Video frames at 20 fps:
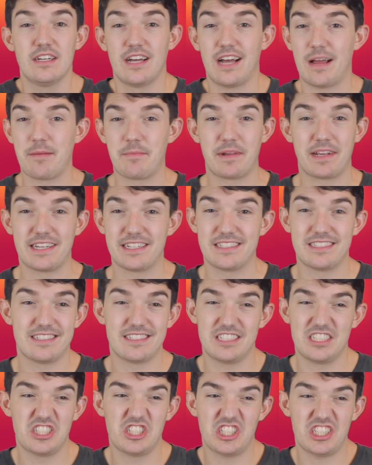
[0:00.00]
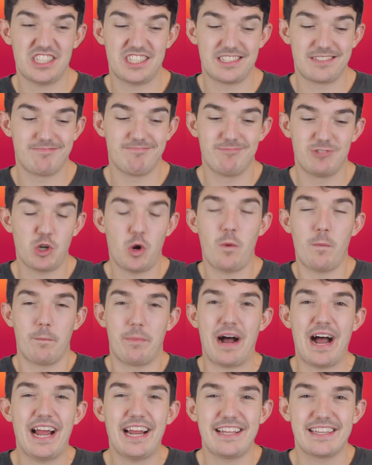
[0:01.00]
I mean, you just don't
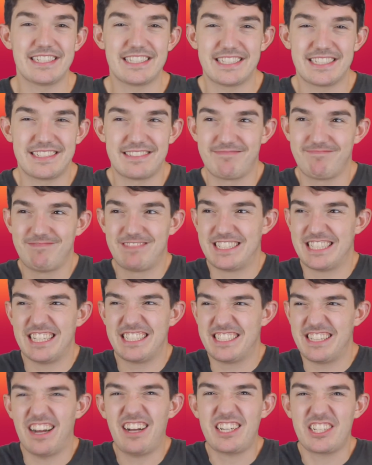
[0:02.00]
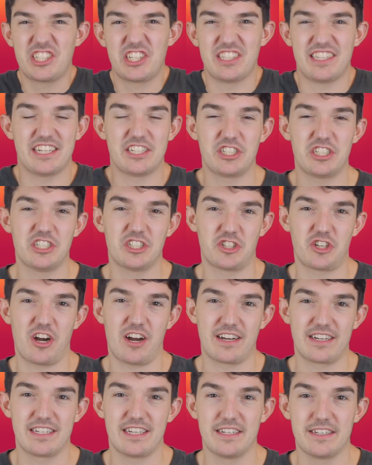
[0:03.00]
buy this seduction that she's
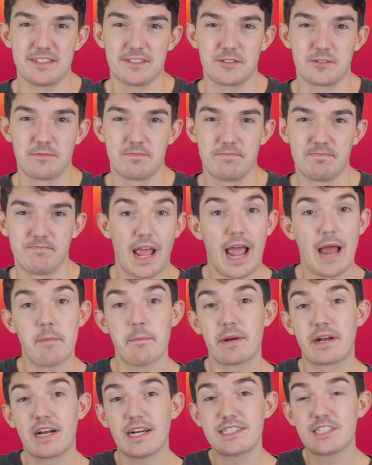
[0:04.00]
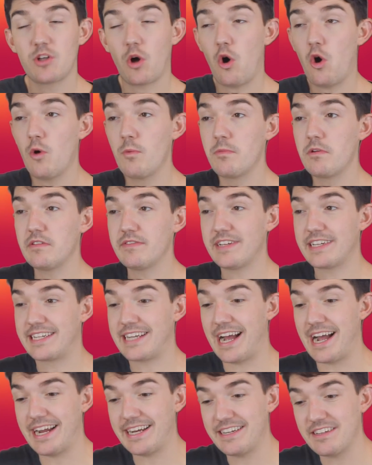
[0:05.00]
trying to do. And because the whole movie
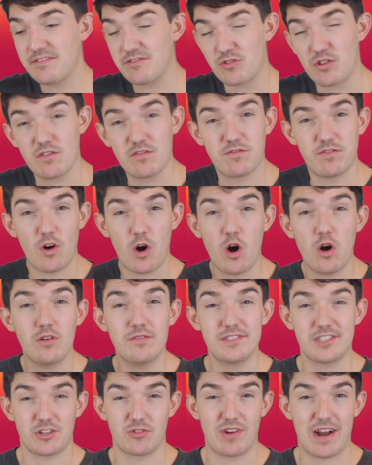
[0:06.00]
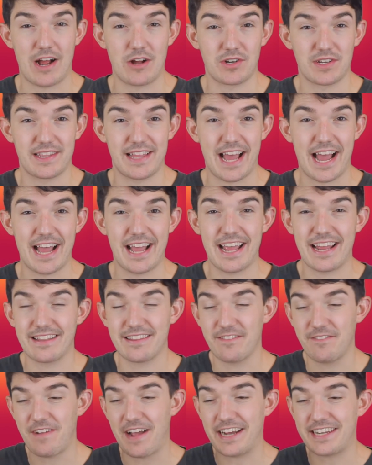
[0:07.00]
kind of revolves around that, and
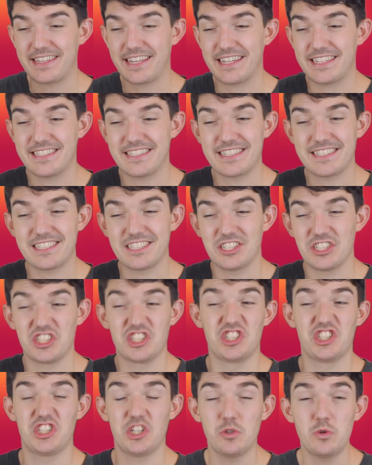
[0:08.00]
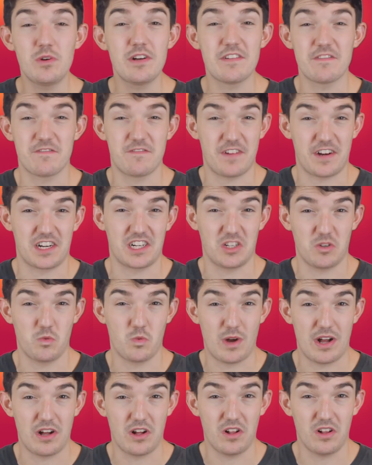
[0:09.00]
the fact that it doesn't do it very
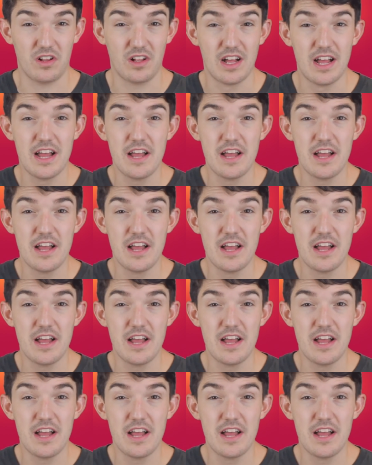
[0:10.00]
well,